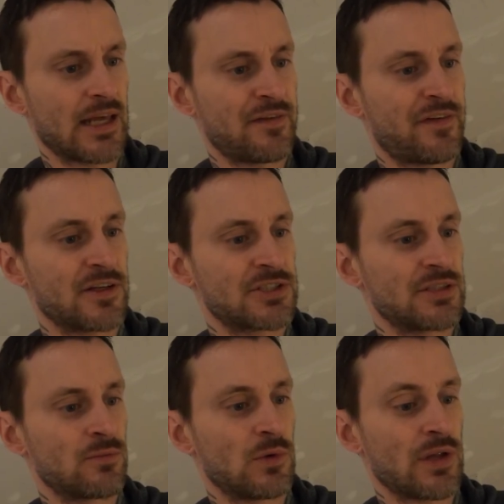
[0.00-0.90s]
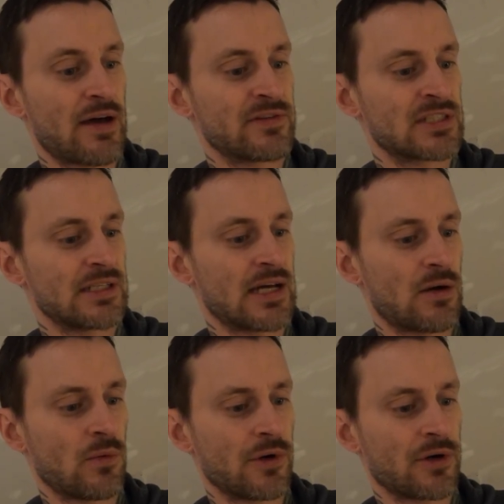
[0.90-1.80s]
light function will obviously
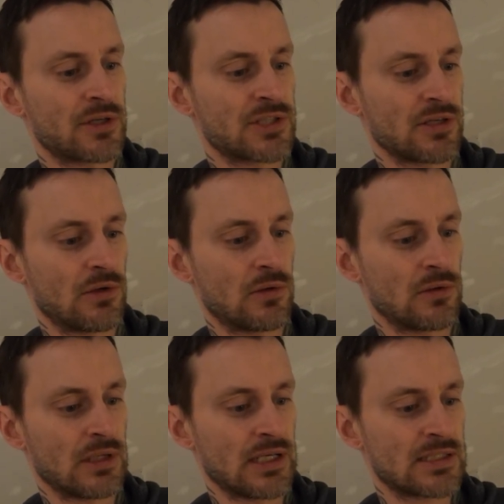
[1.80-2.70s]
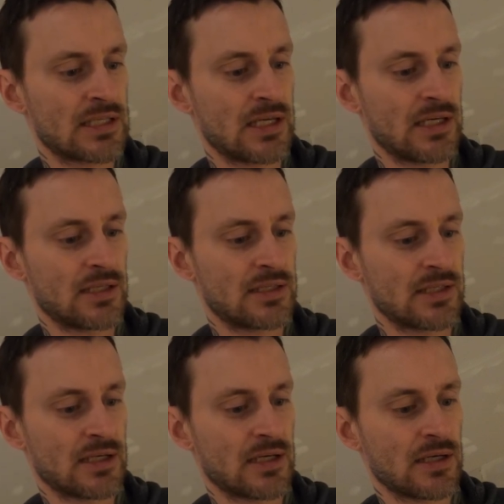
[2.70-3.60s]
not work. So let's hit
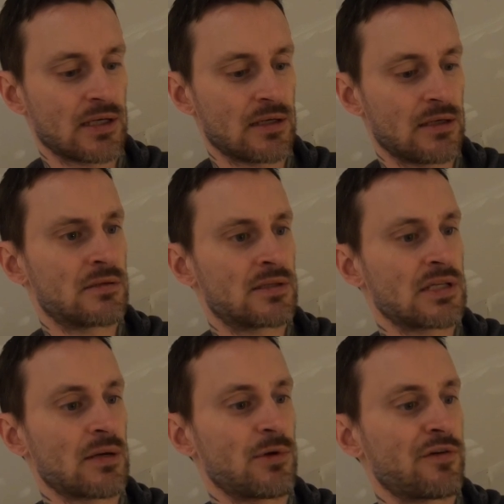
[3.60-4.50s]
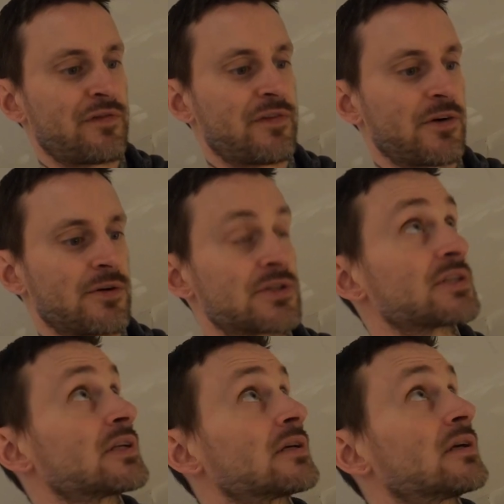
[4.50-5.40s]
summer
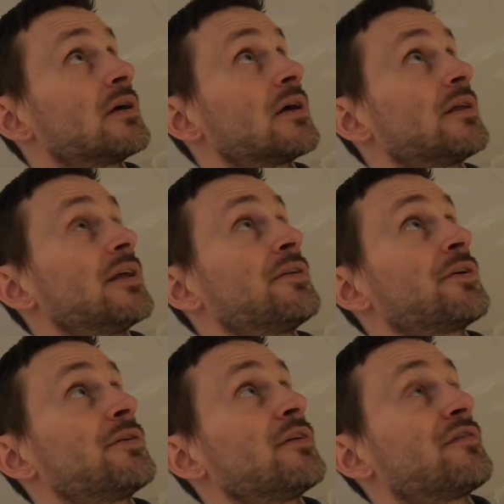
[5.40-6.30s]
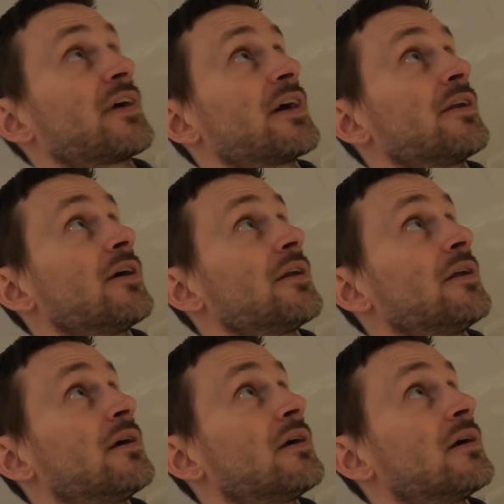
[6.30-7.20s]
first and then turn the fan on.
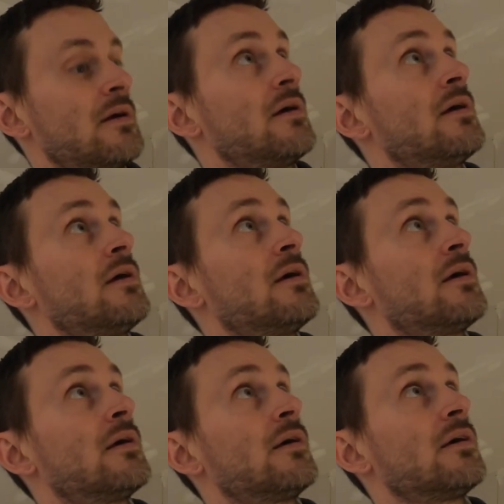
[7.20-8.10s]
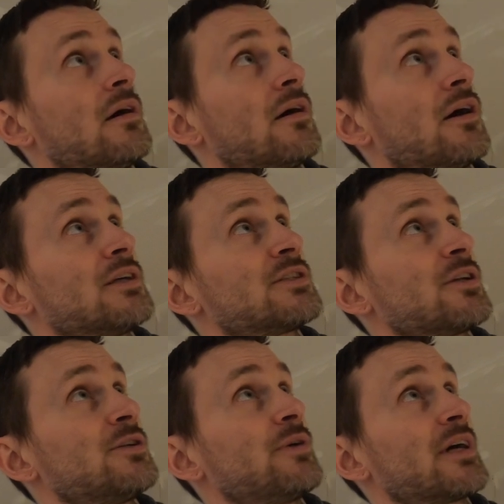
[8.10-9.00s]
All right, so
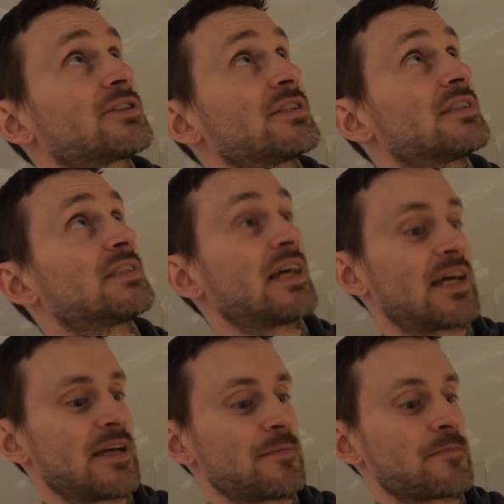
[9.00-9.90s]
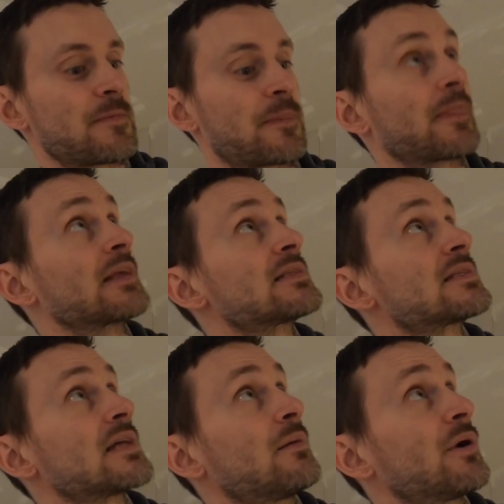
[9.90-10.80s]
the directions say
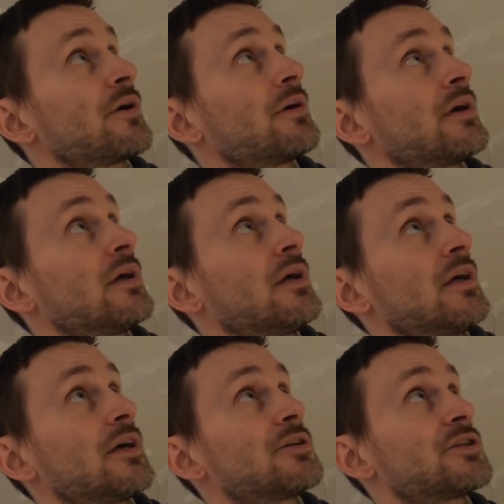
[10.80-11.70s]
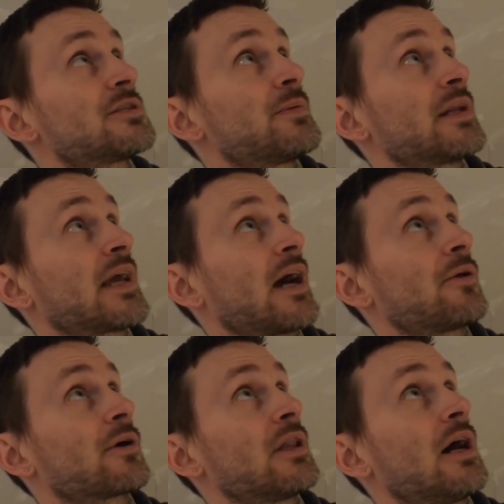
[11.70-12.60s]
summer. It should spin
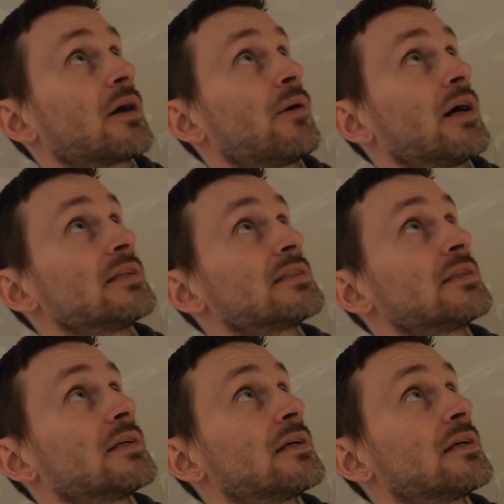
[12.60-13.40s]
counterclockwise.